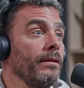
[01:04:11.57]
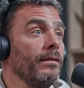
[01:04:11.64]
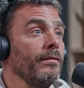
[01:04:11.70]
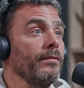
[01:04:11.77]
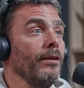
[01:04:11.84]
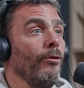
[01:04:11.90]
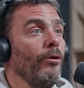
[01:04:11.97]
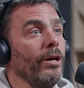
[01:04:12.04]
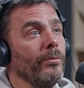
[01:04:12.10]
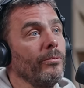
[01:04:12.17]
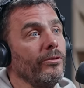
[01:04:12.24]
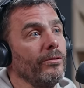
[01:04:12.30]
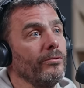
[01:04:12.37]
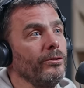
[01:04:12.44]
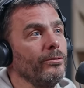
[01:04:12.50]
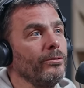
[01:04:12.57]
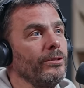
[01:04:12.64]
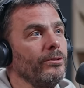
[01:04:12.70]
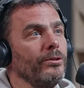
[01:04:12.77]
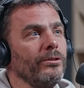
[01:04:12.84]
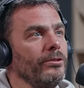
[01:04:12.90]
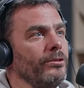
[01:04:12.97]
This is how I observe you.
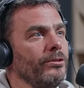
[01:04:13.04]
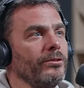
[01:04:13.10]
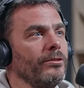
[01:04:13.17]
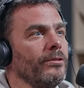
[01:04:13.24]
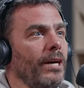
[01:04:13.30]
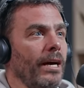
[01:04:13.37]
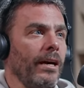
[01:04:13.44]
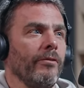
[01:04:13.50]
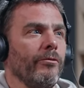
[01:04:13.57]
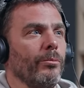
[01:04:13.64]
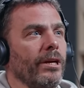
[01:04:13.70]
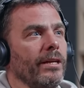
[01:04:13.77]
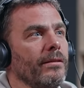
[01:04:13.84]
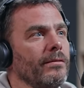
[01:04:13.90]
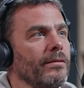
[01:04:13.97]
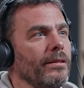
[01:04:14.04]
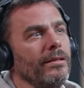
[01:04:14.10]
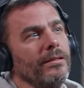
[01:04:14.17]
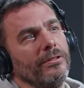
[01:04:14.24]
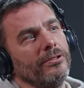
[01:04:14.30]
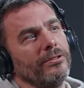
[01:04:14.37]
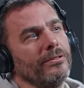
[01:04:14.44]
You you just I have breaks. I
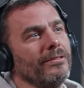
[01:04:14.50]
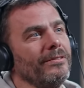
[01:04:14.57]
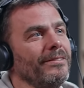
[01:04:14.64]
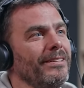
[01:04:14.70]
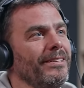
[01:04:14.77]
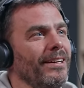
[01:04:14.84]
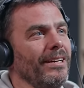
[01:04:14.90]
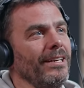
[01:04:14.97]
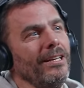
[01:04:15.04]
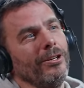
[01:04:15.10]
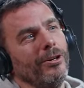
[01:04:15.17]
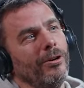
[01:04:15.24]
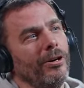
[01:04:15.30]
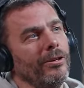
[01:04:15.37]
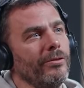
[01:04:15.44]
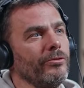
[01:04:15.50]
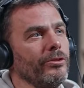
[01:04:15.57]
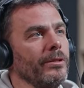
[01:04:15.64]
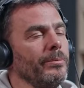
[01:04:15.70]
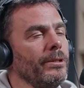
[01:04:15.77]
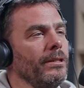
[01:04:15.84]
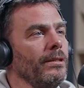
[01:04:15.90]
can just I can go out of
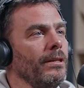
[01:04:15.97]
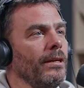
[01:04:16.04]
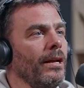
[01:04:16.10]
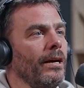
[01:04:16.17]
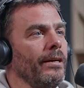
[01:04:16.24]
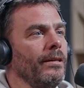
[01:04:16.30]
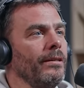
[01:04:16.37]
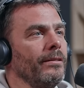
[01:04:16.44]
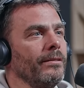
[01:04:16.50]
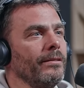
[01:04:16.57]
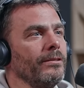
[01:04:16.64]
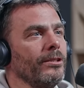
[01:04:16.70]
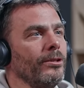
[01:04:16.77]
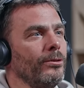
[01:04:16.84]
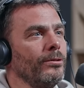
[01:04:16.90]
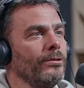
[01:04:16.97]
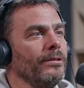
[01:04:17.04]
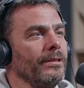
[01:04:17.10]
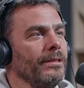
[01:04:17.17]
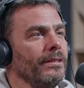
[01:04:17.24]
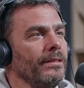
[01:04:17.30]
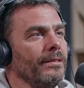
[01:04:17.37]
Shree Peetha Nilaya and, and go
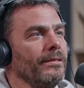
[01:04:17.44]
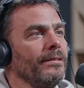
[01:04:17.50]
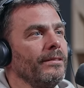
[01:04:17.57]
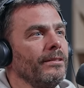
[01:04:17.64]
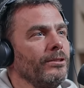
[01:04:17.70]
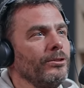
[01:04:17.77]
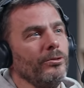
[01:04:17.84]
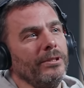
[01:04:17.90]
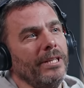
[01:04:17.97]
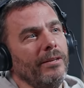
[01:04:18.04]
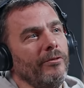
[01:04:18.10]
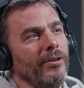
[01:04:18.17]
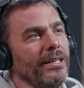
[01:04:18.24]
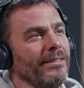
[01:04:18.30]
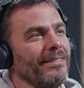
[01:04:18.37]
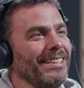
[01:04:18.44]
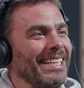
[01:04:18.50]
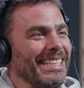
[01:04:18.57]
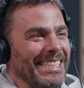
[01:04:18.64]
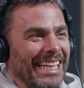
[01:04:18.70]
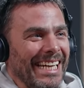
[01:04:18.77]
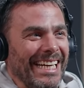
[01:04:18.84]
to Netflix,
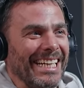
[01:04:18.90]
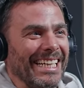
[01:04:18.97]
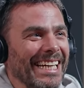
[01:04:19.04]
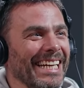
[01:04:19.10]
let's say.